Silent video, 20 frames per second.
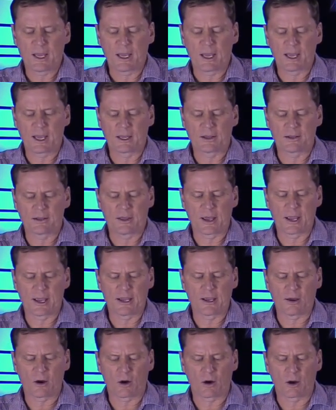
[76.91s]
and
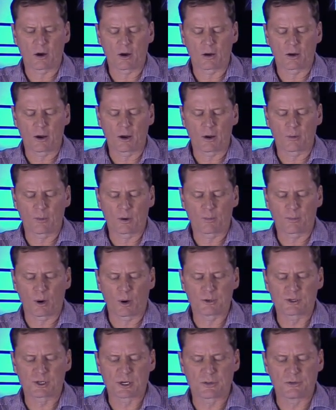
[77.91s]
they are
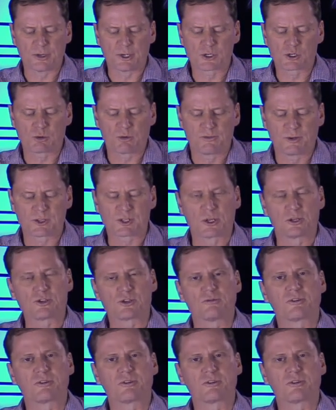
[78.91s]
approaching this with a sense